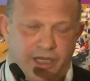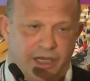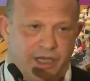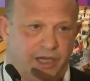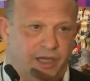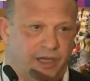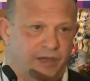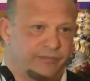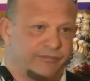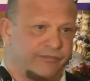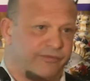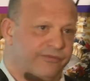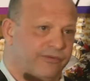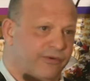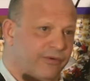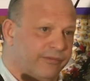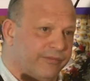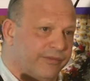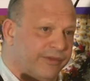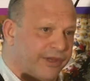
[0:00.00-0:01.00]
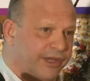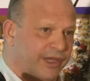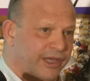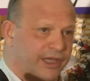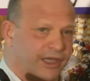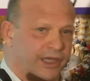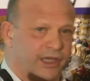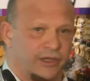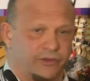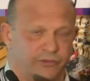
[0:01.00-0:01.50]
um, from
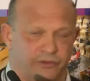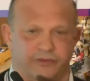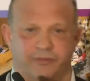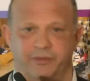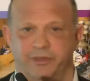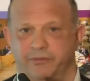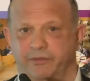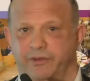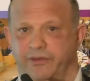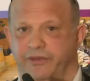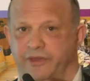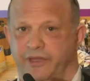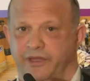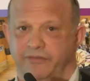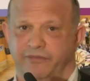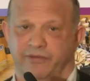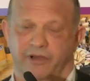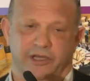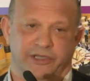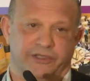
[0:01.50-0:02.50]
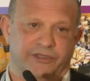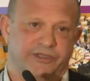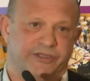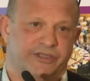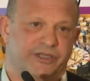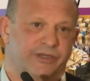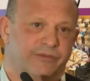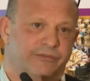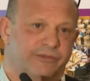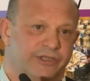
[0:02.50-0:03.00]
the, who used to be with the Violence
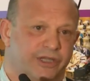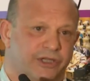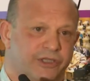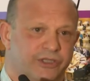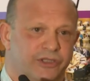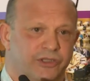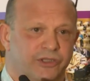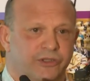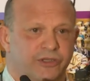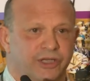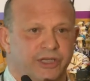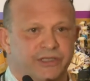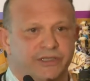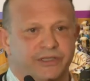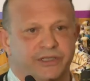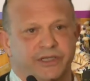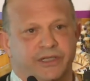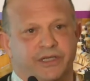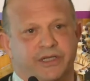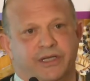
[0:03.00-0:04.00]
uh, Reduction Unit